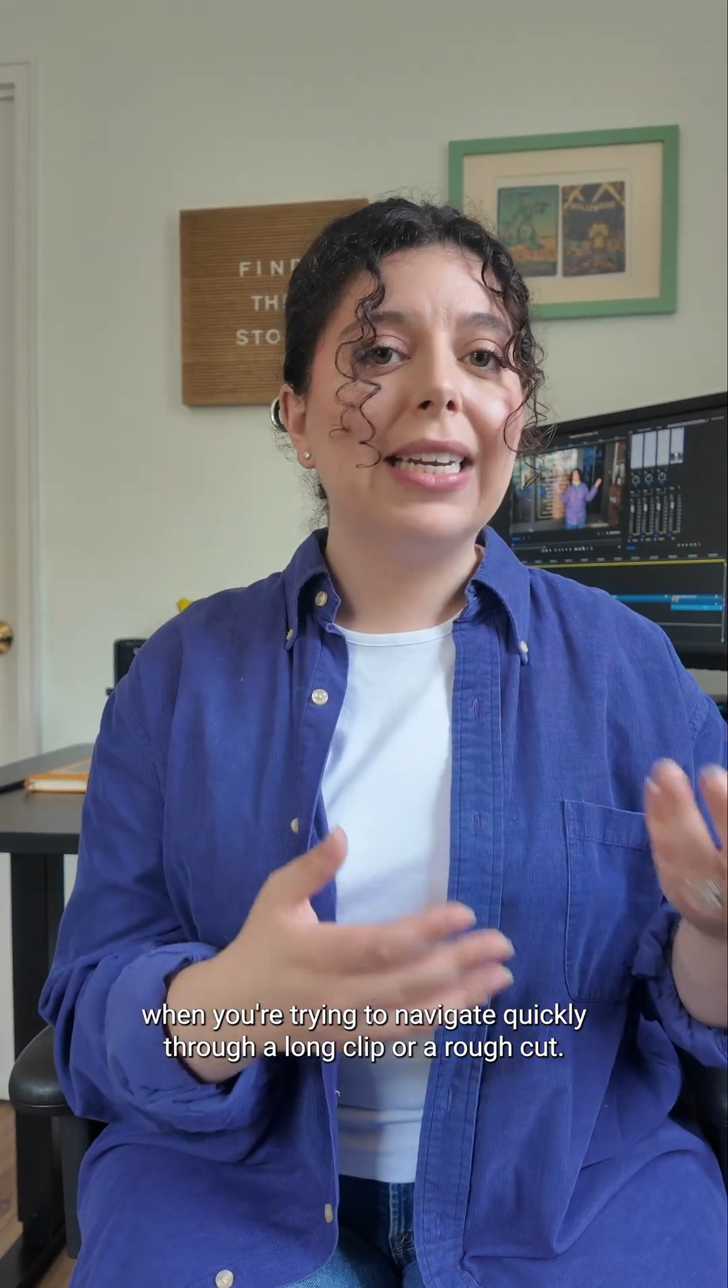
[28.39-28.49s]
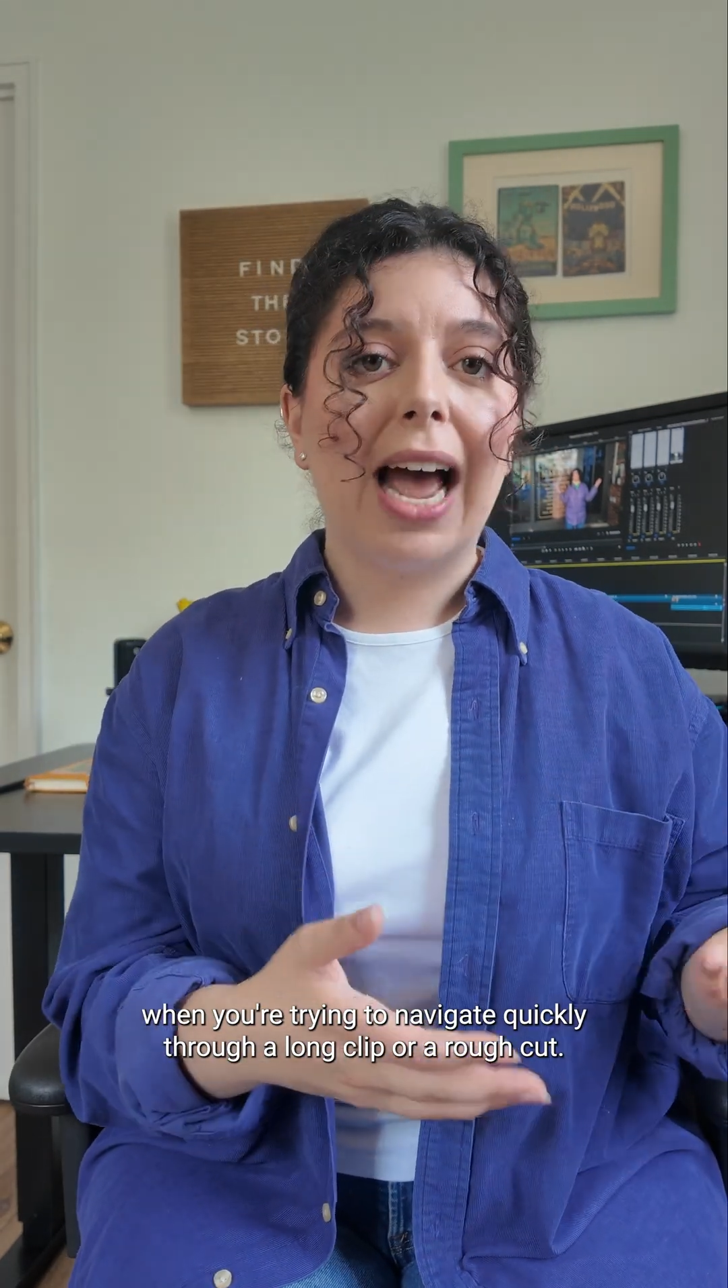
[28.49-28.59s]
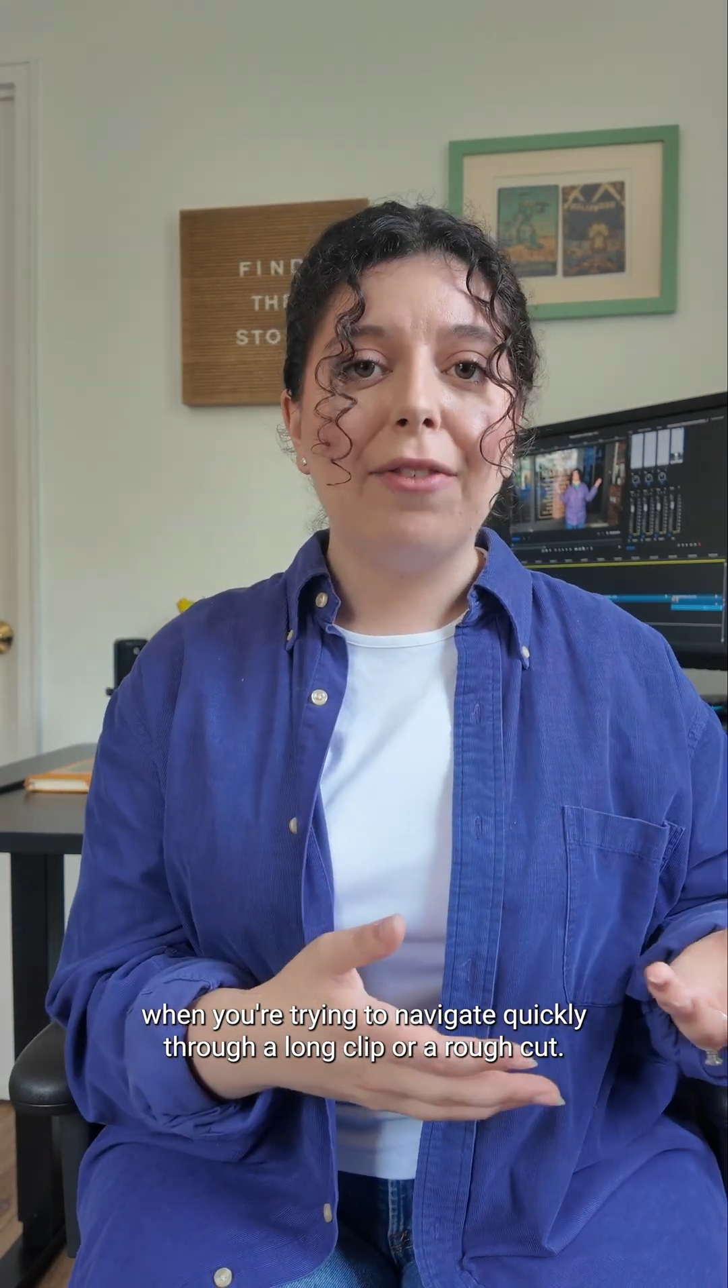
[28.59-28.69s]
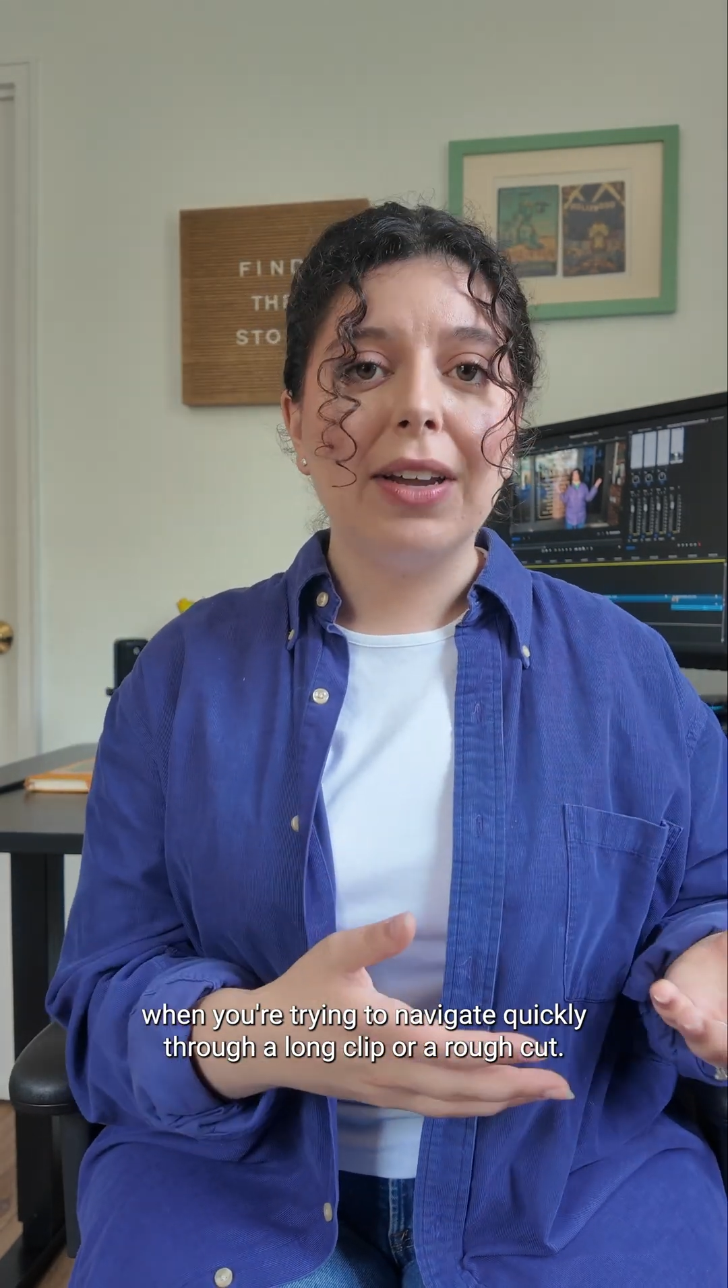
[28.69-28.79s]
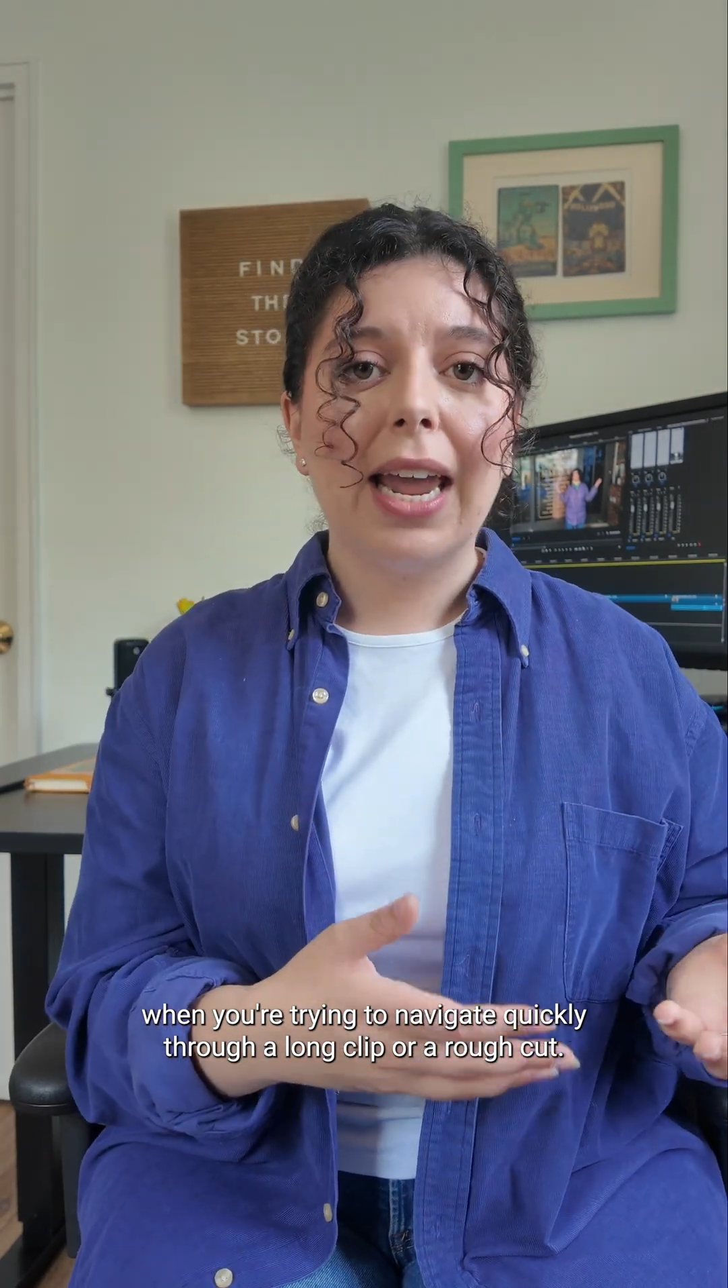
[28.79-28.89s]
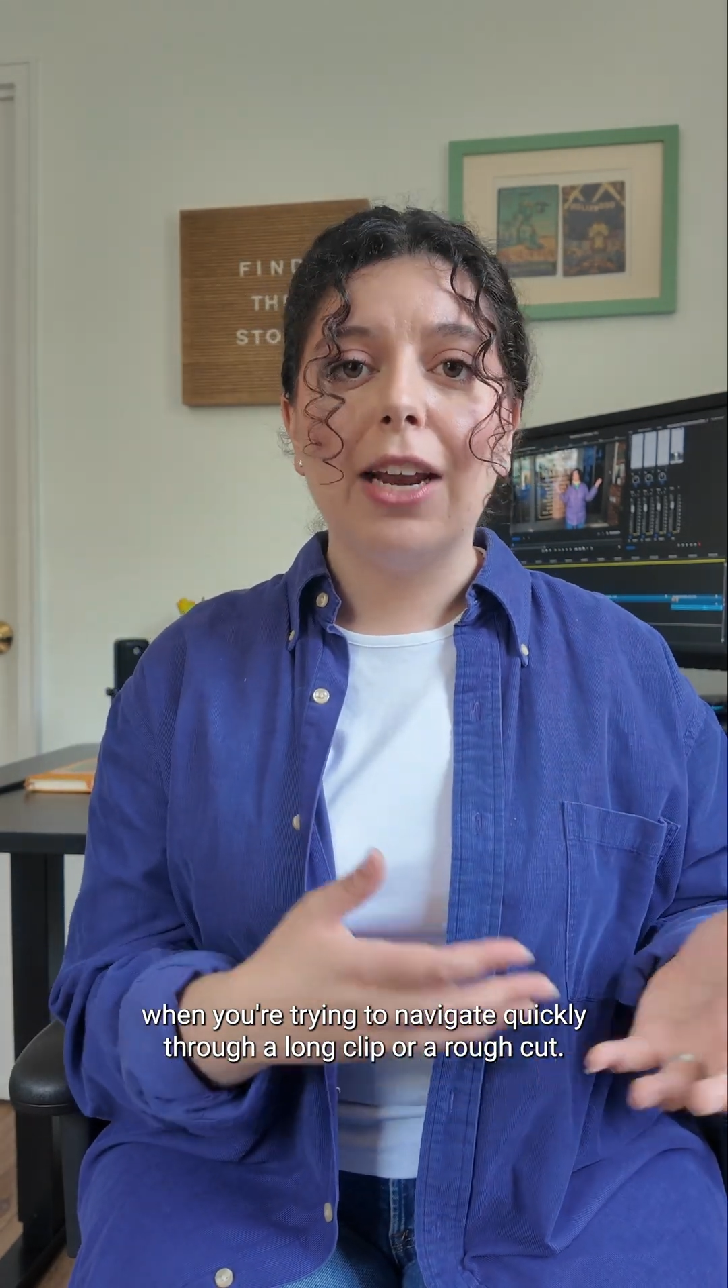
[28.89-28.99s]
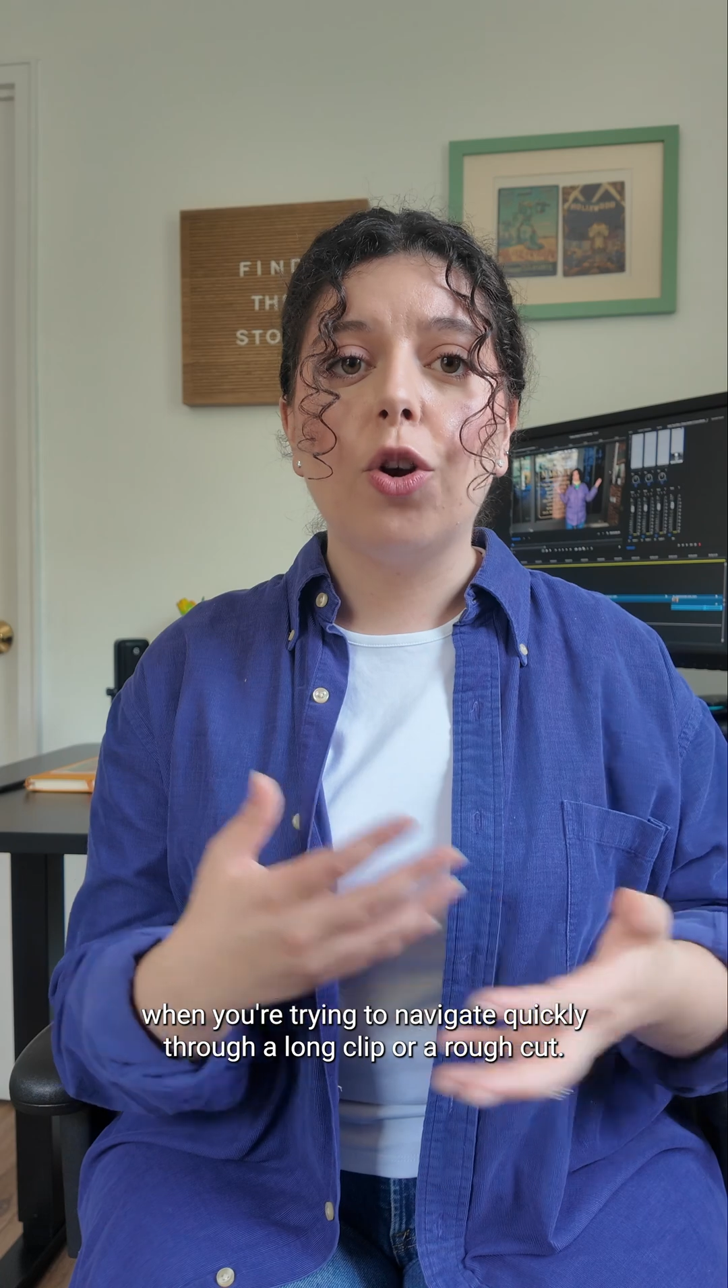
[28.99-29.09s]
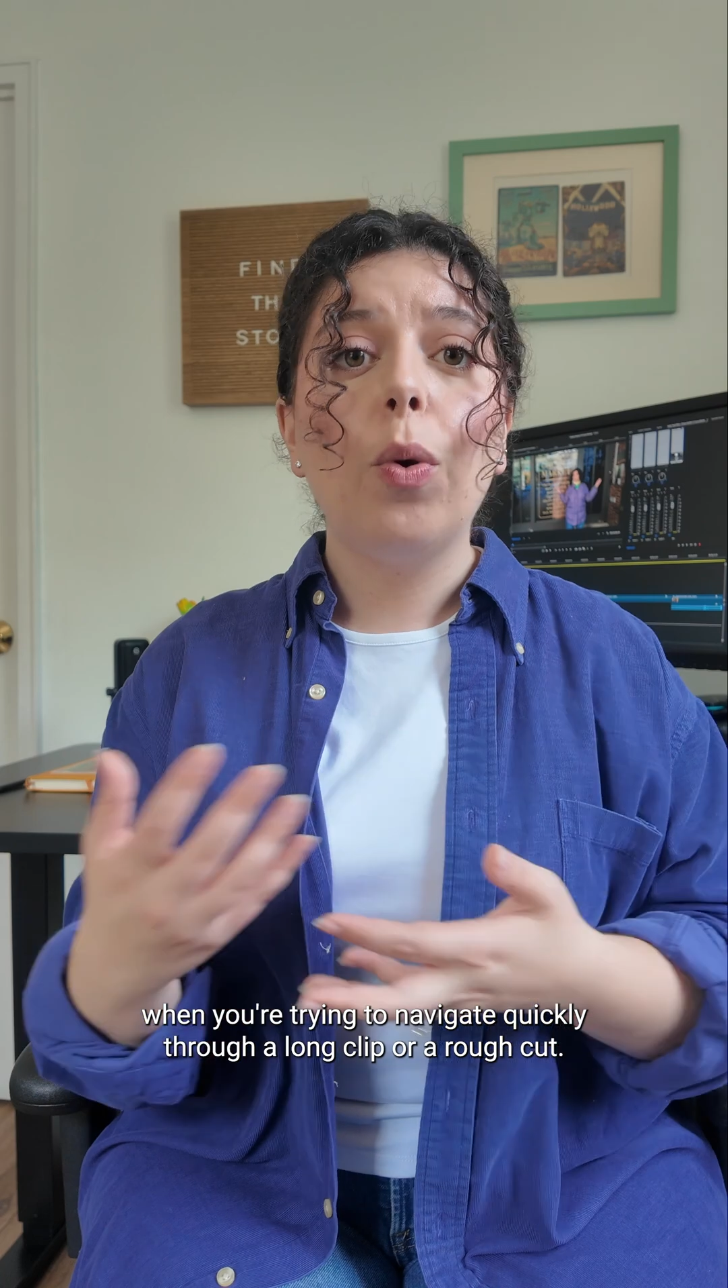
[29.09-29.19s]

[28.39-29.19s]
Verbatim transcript: navigate